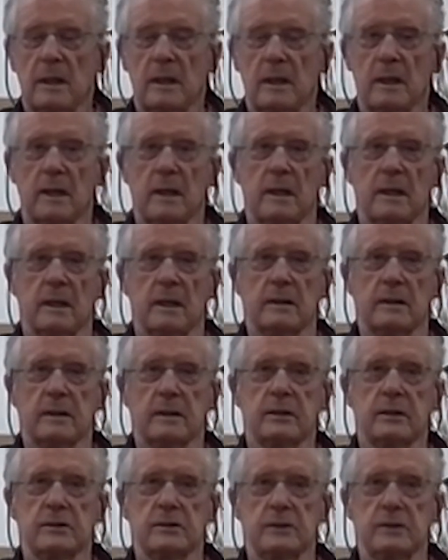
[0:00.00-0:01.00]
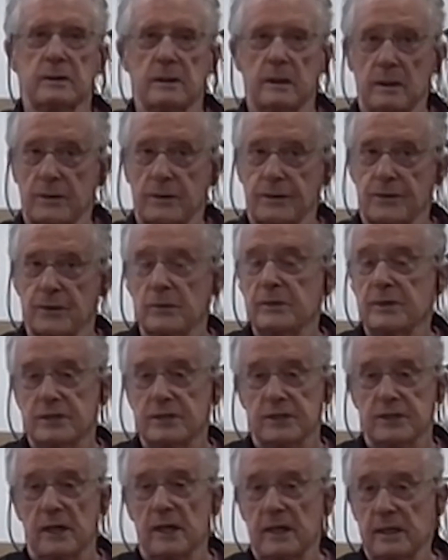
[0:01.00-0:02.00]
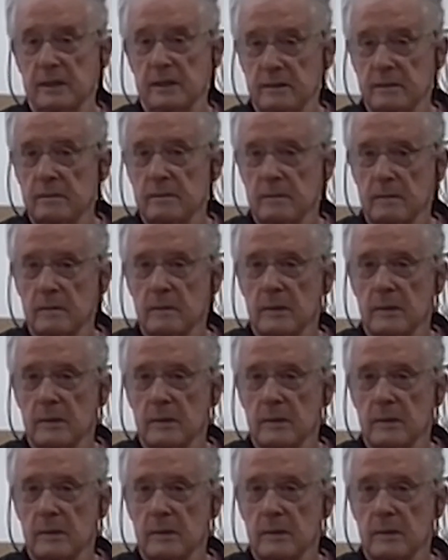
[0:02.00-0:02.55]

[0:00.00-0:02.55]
and through design,